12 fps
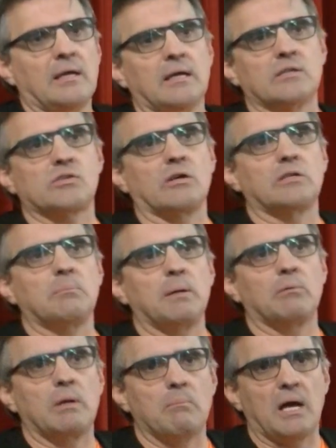it's good to
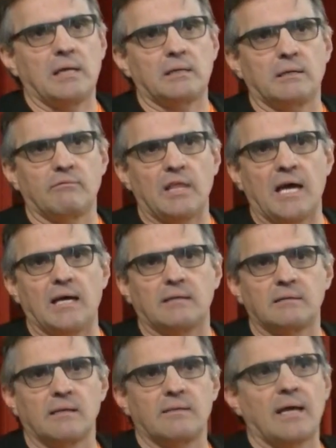be reminded of
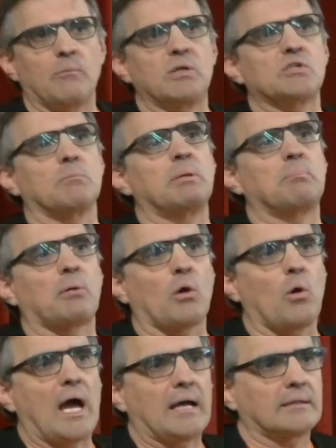that and that we should be
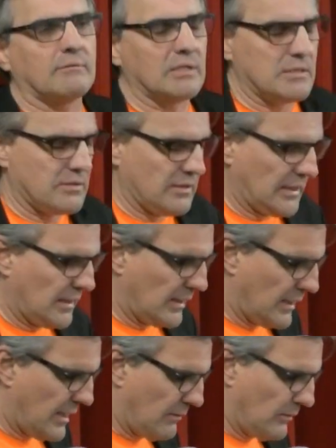proactive in seeking
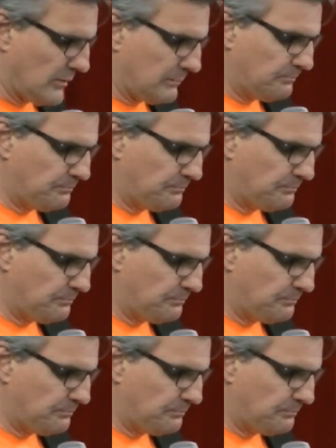it out.